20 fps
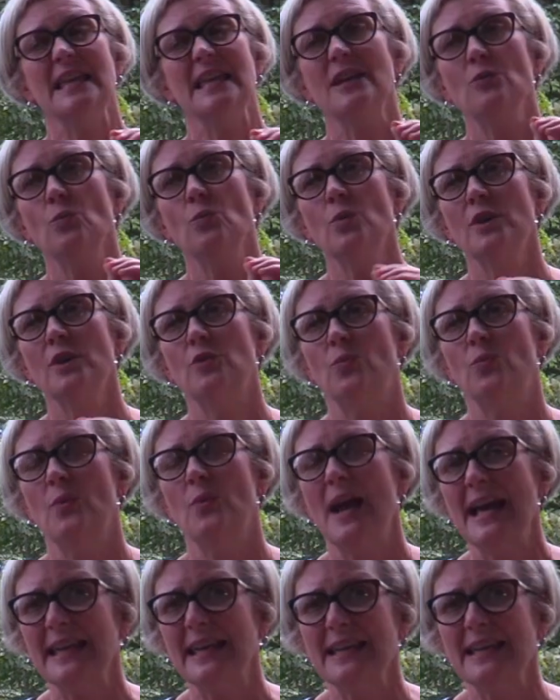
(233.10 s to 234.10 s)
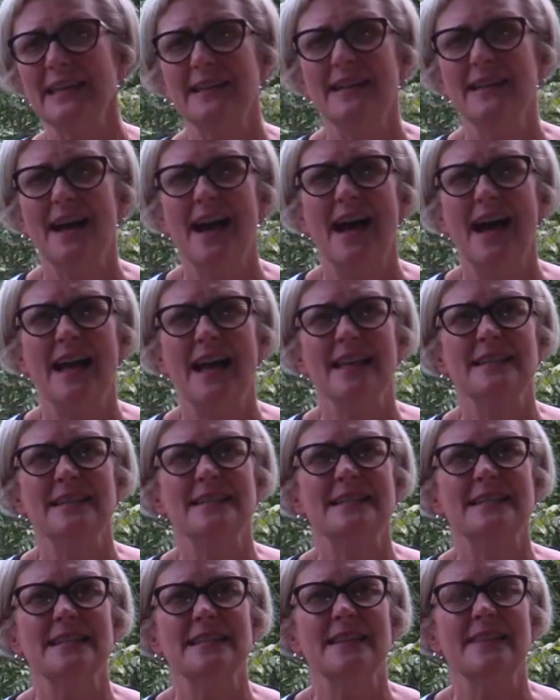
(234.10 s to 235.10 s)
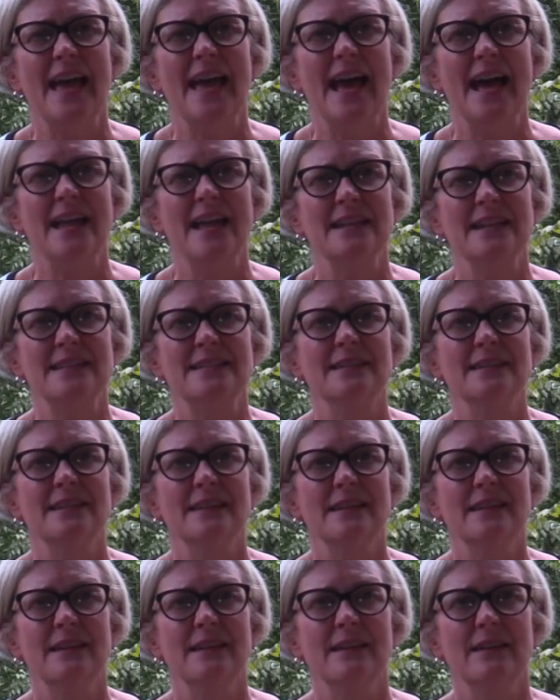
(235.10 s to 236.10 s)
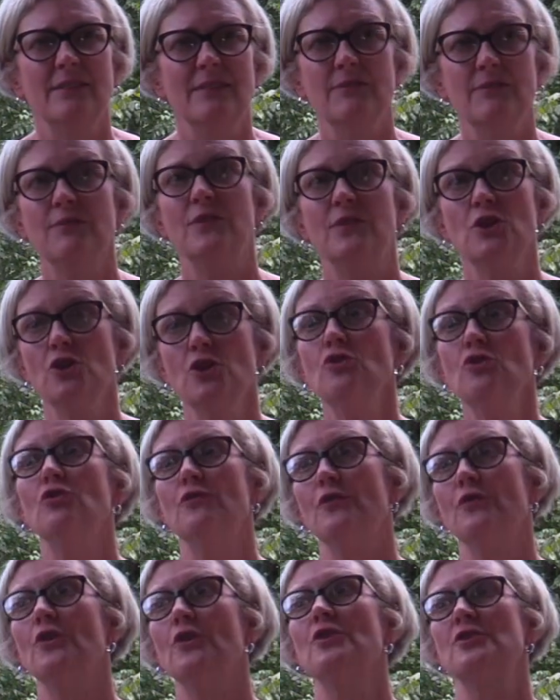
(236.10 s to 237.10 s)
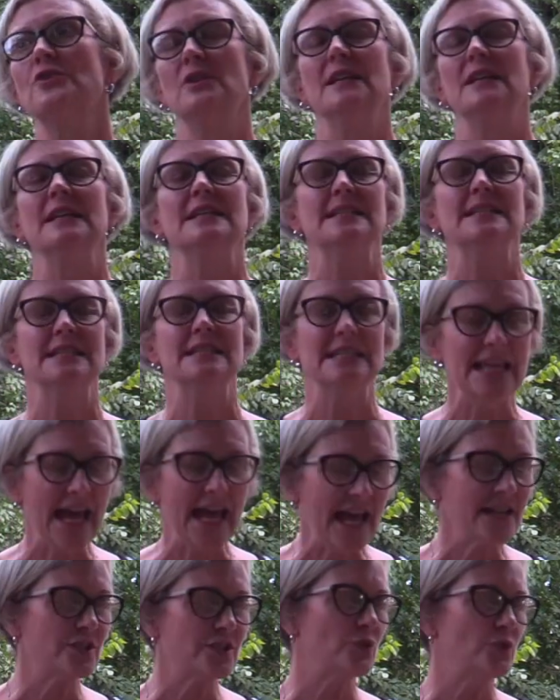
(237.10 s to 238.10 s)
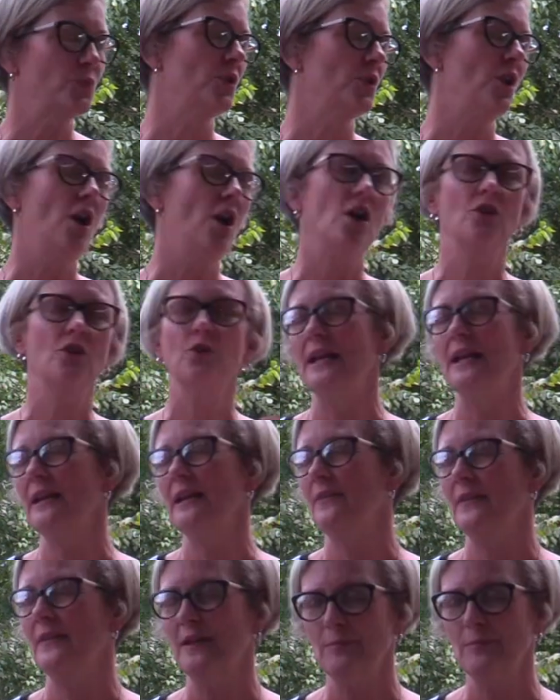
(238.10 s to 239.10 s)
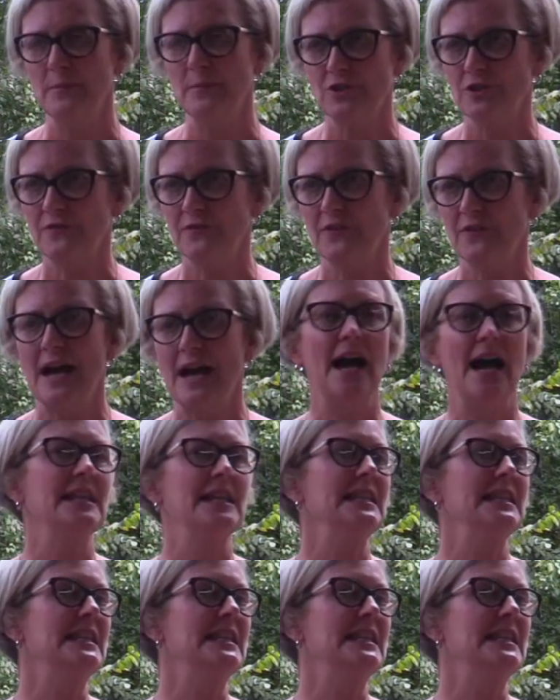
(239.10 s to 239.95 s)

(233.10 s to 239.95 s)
It would recognize that the universal is, yes, we're all created in the image of God.